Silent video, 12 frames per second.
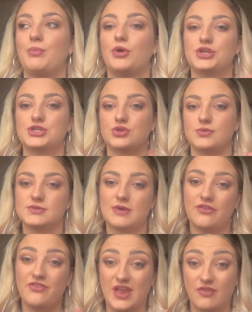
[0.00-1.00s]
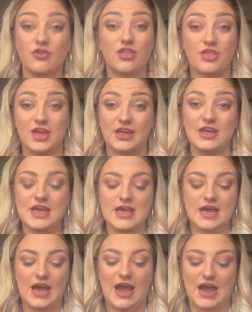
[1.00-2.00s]
A body scrub is my favourite thing
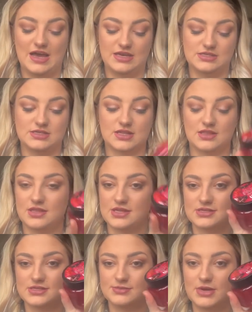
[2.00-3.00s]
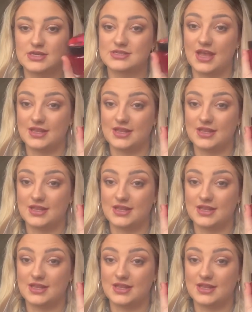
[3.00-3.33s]
and this smells